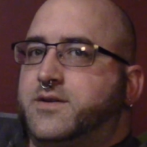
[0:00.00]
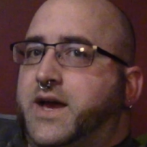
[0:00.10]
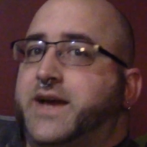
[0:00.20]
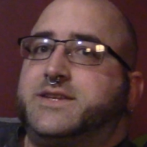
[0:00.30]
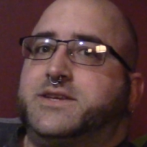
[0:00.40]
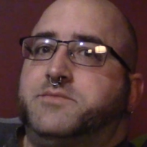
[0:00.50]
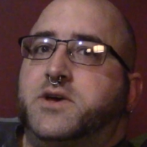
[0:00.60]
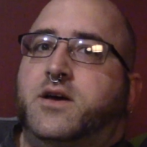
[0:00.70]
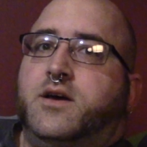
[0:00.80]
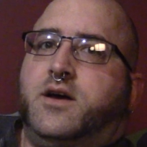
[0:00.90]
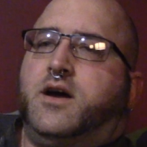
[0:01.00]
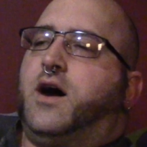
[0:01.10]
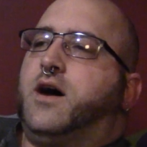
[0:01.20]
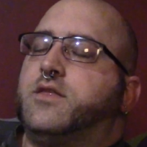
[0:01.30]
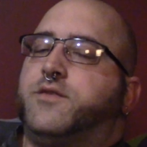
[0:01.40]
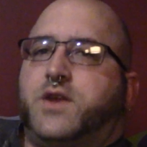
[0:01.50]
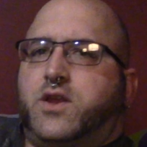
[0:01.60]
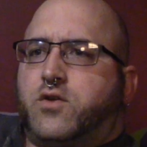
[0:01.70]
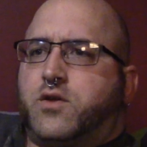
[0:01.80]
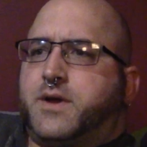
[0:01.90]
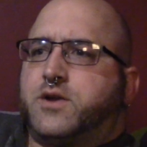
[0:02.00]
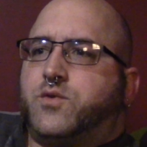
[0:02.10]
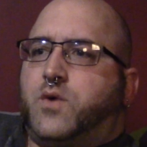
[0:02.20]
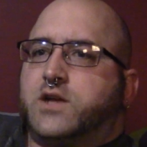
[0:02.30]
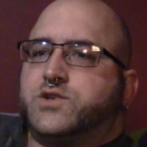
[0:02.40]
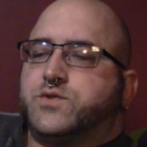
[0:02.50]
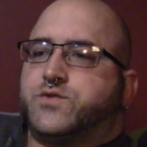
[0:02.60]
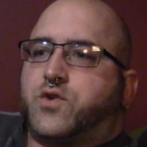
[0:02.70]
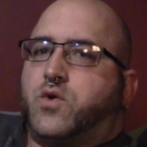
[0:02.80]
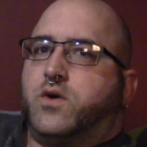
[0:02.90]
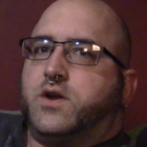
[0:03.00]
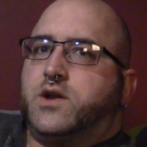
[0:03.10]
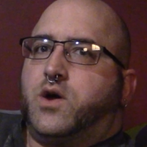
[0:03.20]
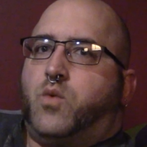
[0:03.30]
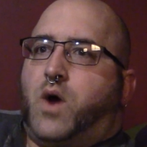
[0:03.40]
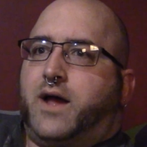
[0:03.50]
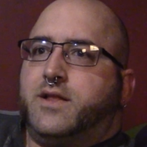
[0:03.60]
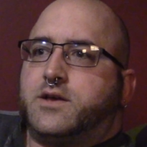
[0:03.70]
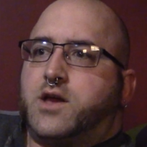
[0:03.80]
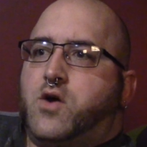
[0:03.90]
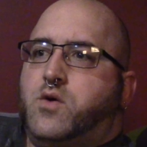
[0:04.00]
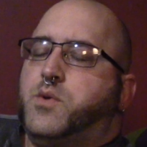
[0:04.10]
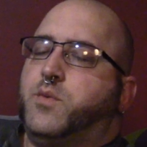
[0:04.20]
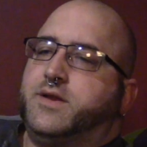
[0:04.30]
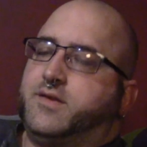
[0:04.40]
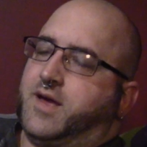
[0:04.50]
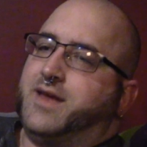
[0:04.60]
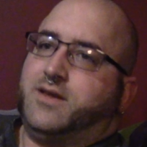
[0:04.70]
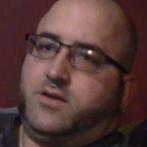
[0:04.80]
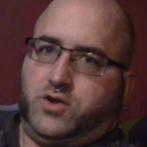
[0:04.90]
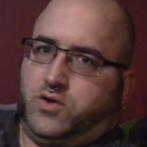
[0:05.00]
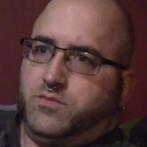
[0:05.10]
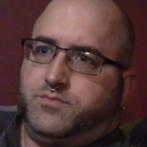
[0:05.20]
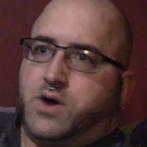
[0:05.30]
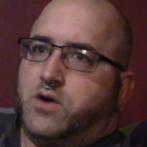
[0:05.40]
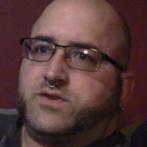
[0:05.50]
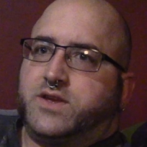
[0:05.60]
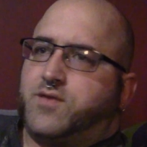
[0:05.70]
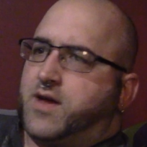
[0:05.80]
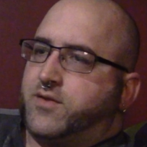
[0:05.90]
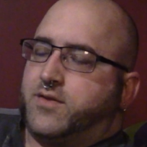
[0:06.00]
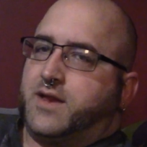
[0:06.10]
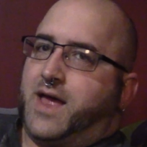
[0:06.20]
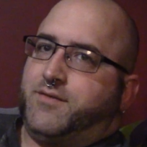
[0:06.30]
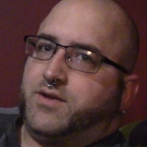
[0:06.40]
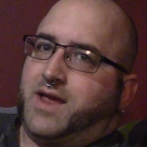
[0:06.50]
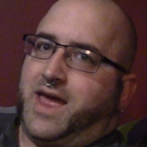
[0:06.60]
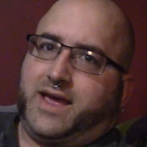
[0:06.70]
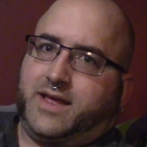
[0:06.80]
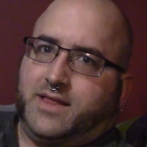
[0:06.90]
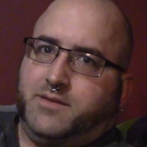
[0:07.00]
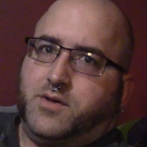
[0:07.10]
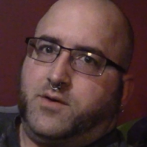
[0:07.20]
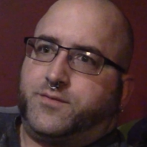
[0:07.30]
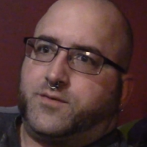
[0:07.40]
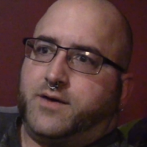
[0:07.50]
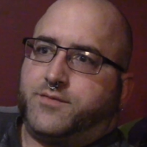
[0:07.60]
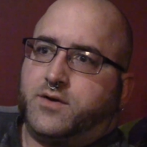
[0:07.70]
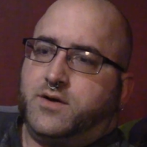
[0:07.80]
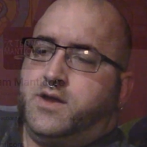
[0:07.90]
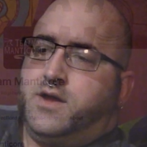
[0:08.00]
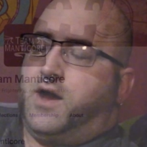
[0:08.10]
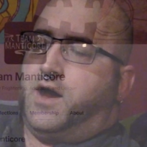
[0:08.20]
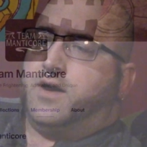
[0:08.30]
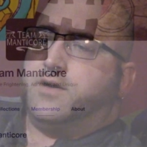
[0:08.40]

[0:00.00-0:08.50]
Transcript: Hey, team. Uh, the video you're about to watch was recorded a while ago, but we decided to post it rather than have it hang in limbo forever. Uh,